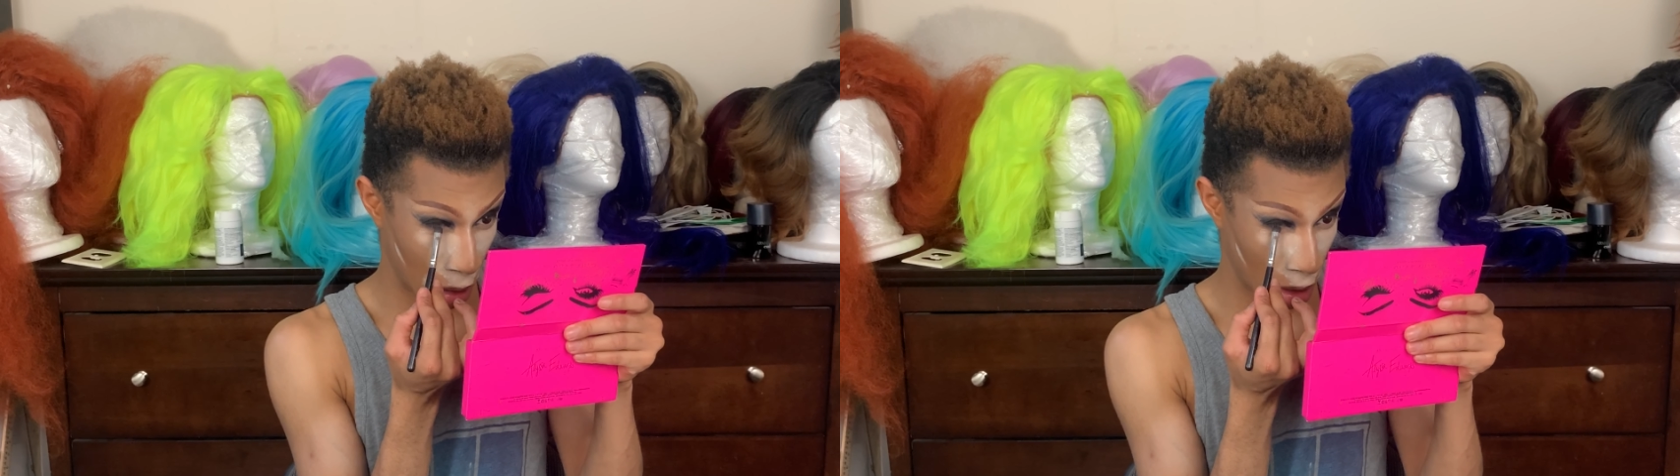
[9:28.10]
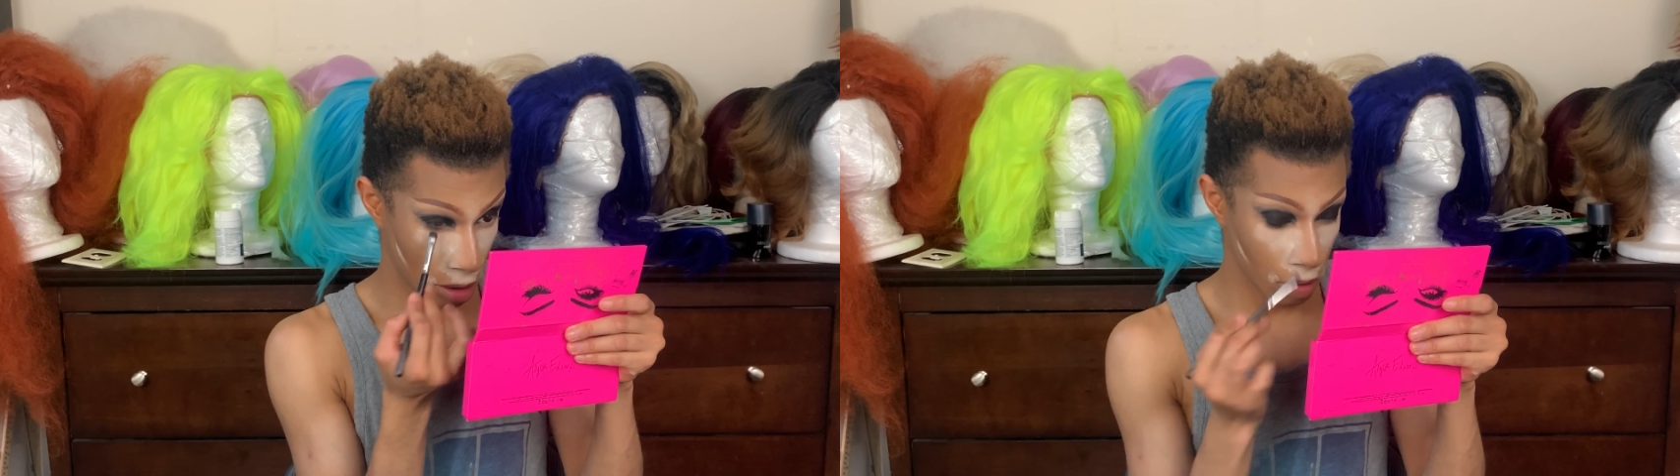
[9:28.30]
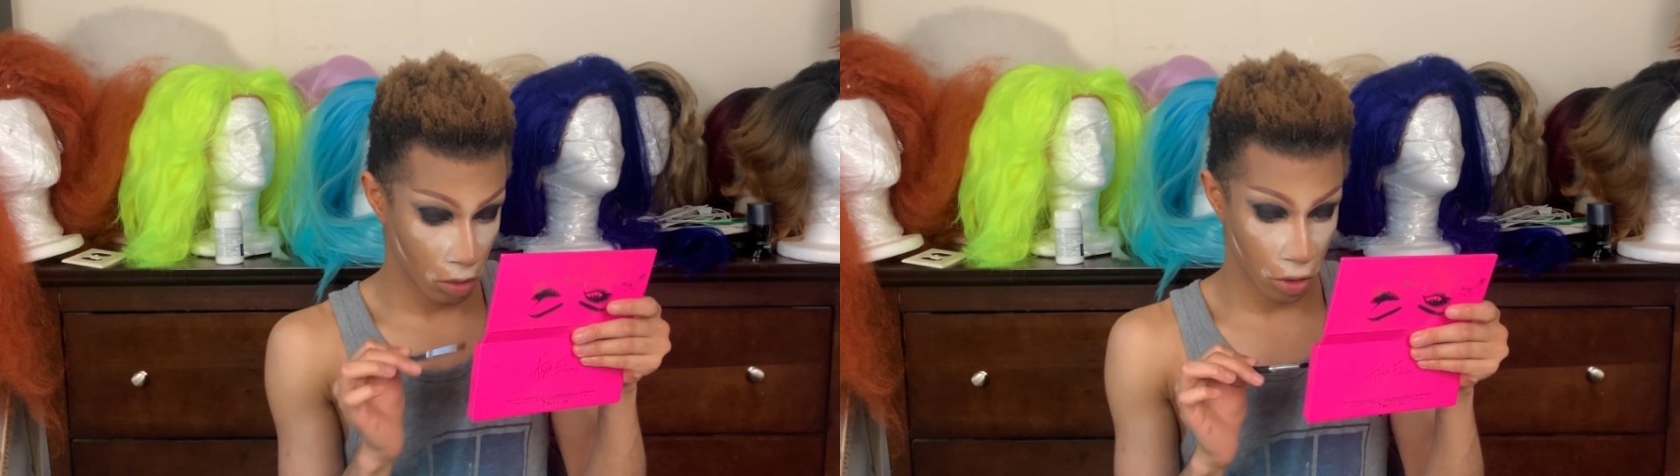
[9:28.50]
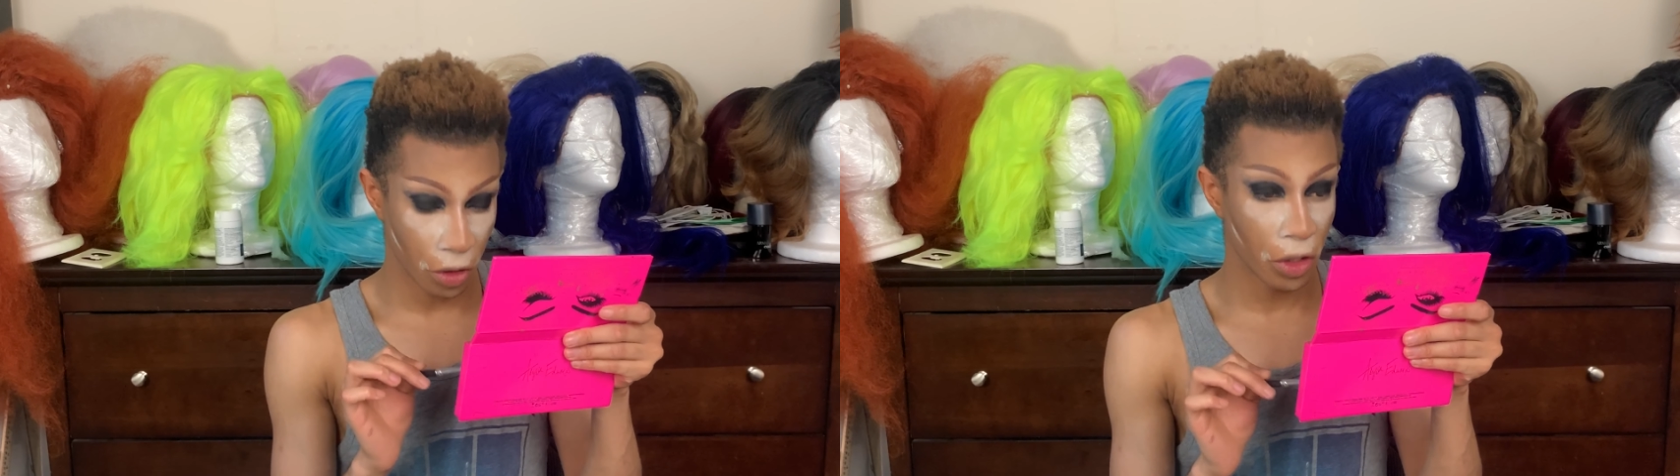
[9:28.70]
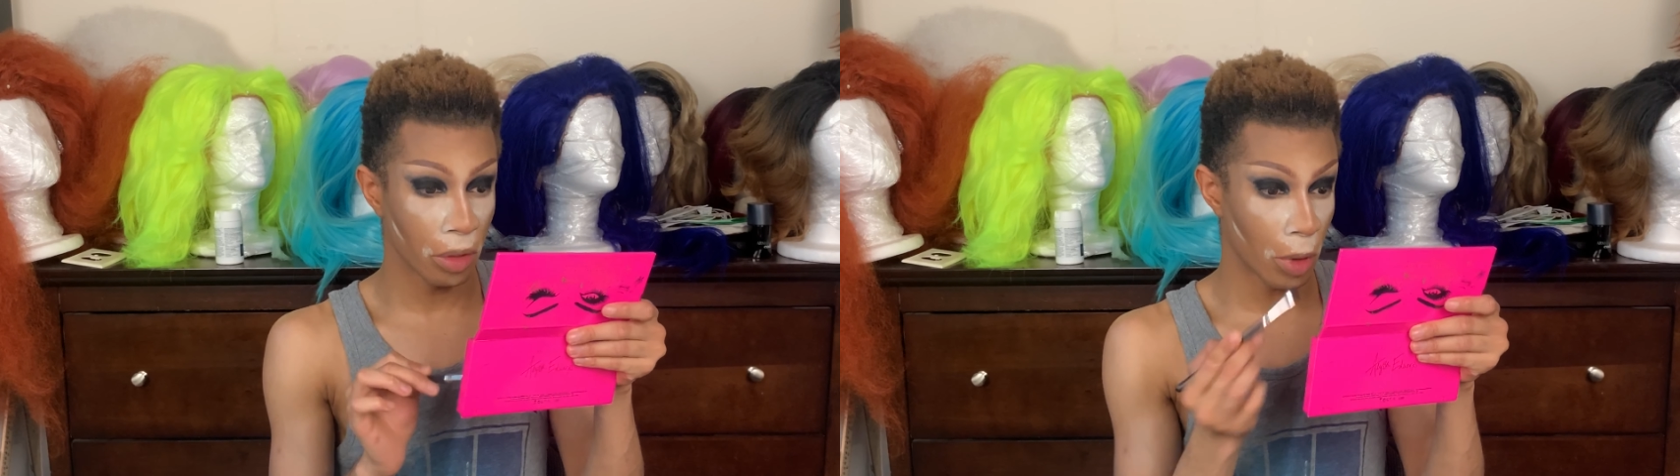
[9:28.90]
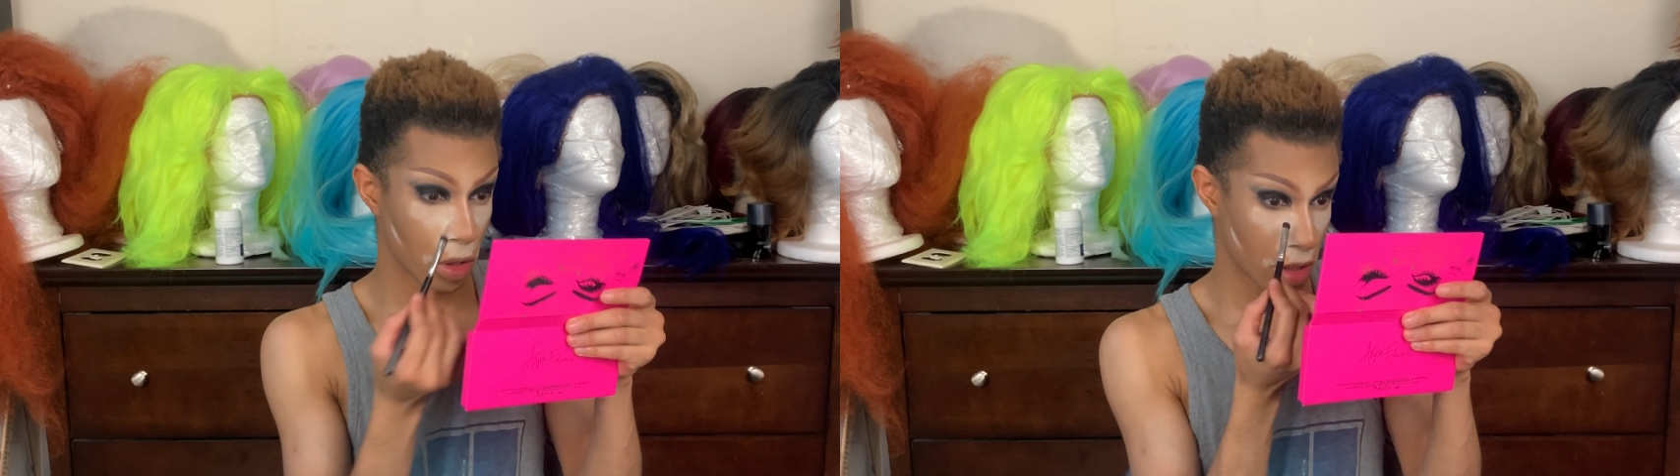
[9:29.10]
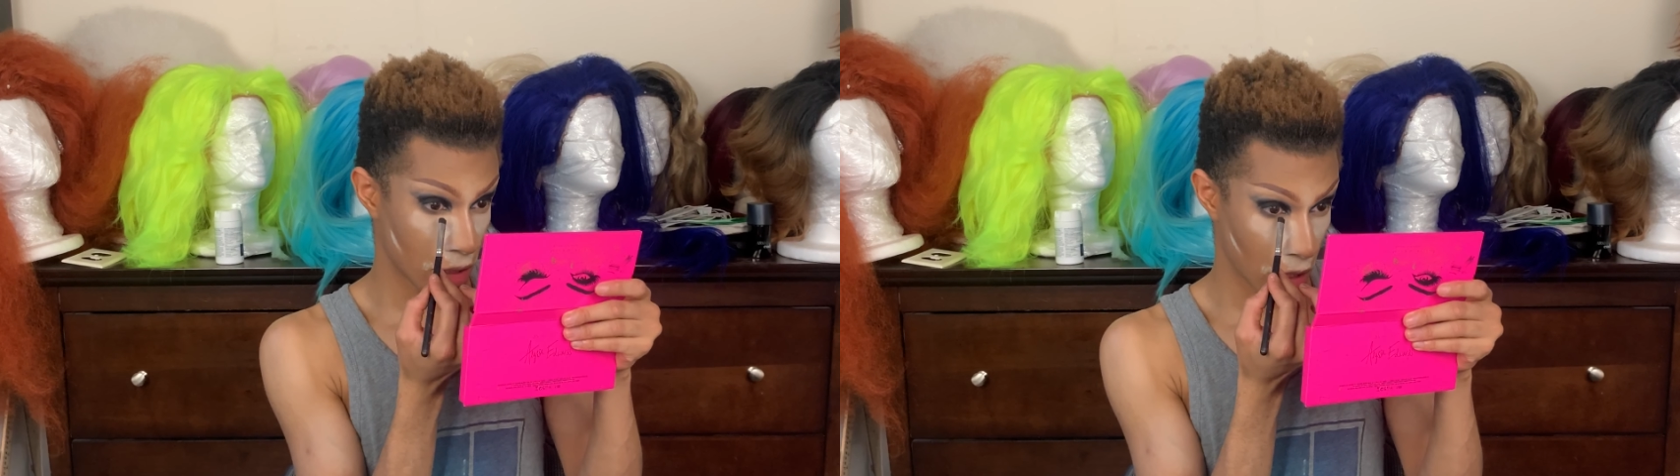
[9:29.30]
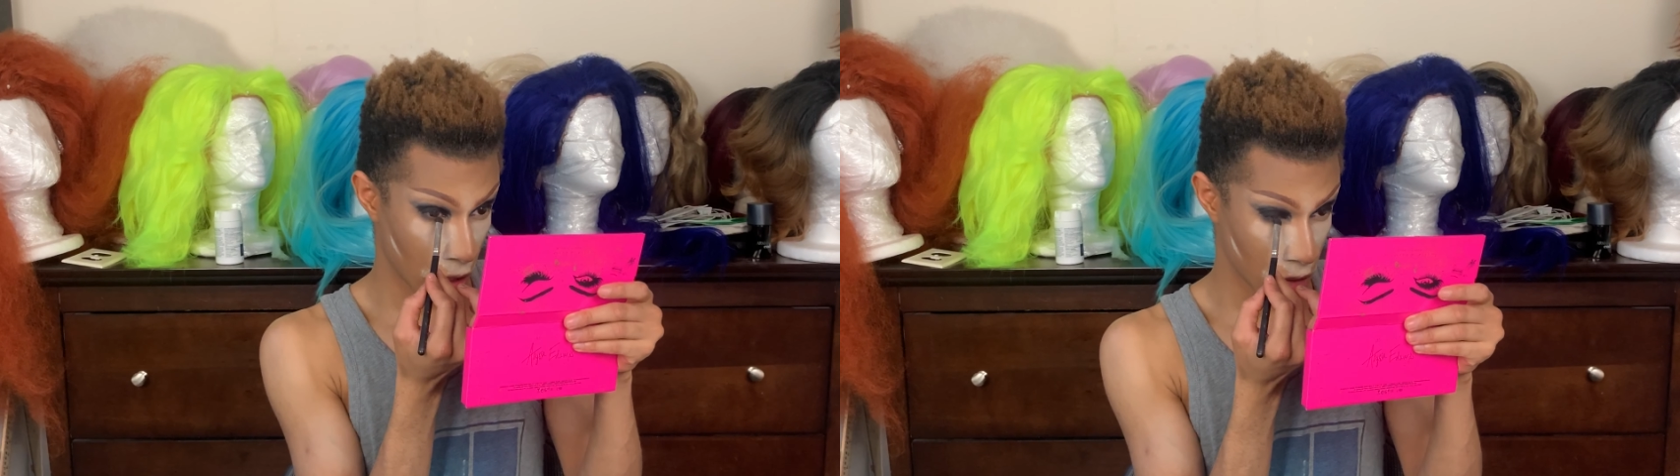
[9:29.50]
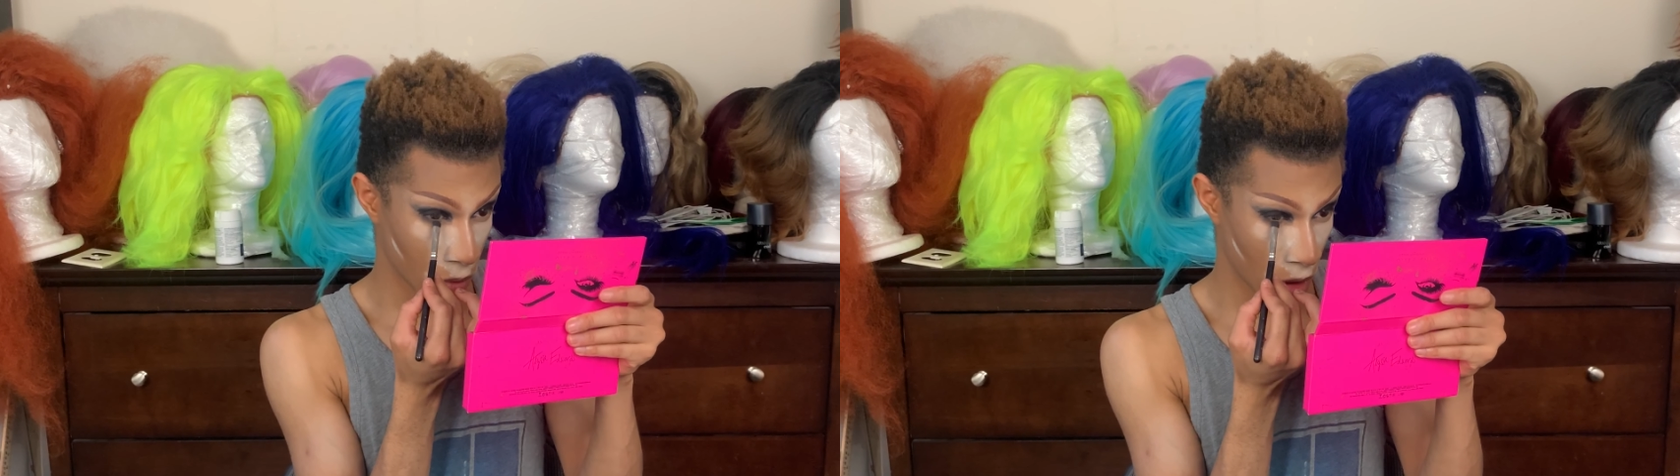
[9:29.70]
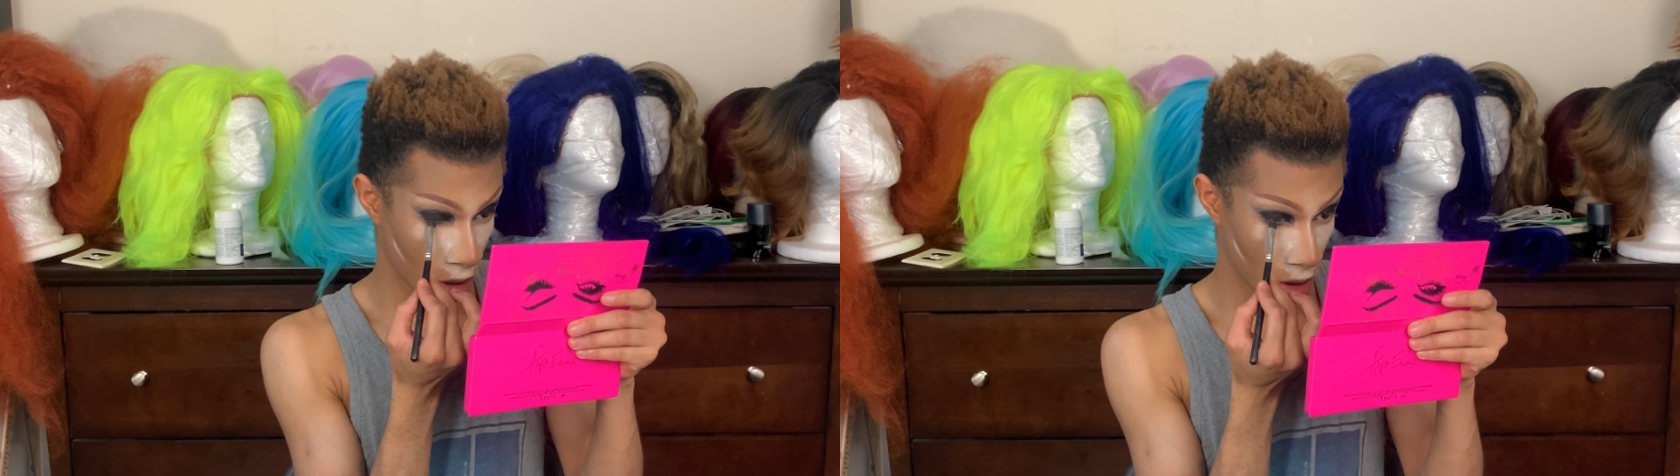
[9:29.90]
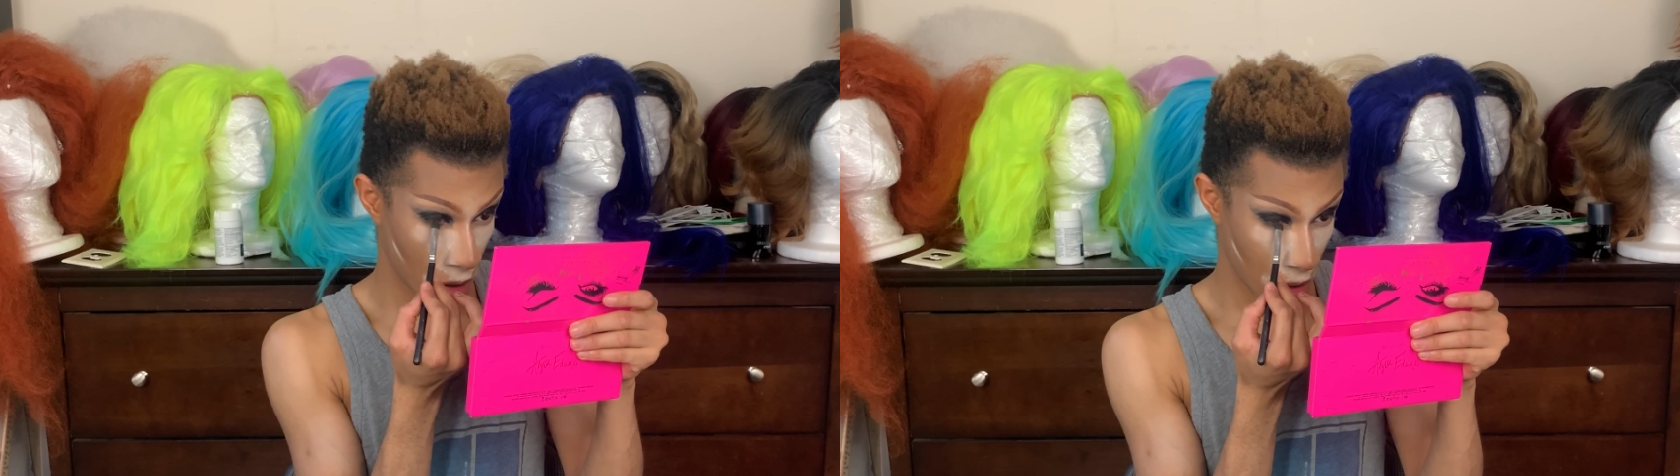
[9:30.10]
and do circular motions as well.